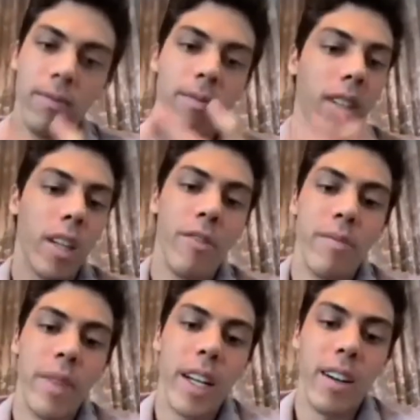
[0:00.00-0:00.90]
go
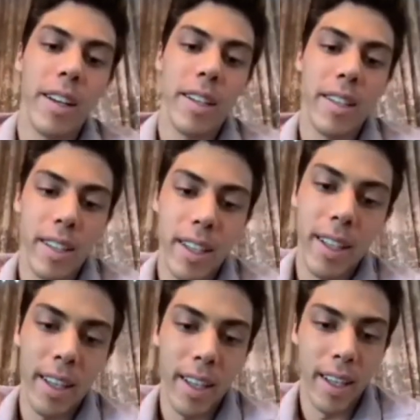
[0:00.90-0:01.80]
from there, honestly.
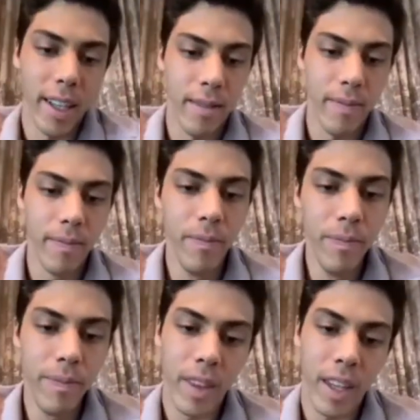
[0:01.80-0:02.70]
And
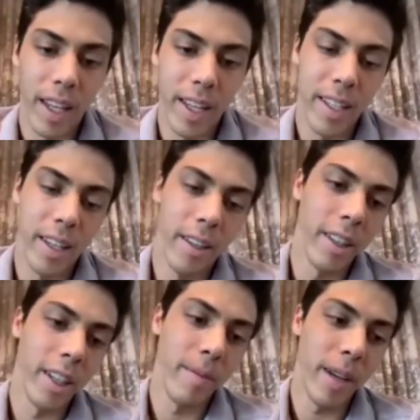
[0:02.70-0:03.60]
like I said
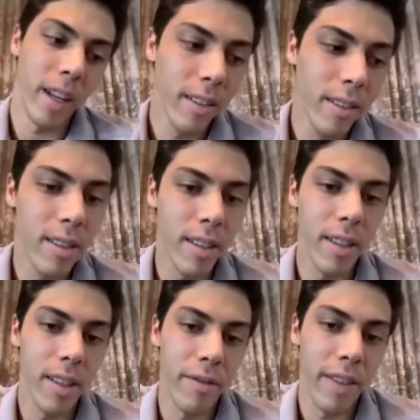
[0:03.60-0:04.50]
earlier about
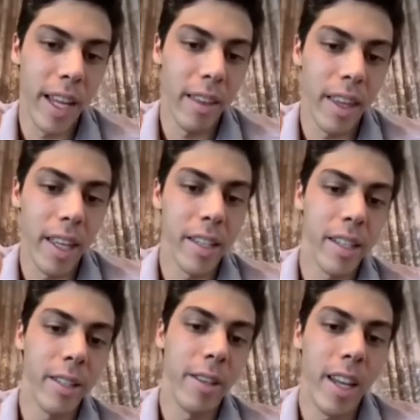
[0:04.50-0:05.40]
the fan thing is
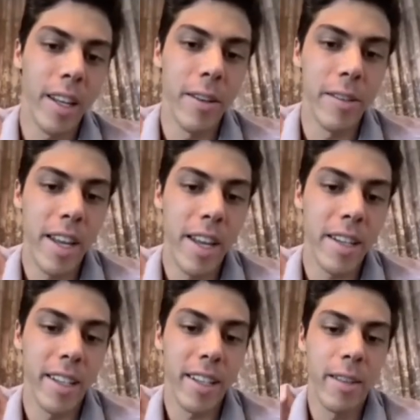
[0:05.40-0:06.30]
that you can't use it as an
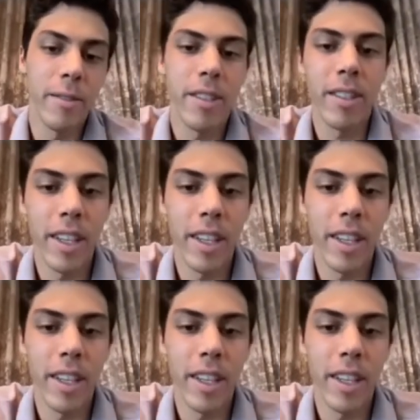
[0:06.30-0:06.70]
excuse.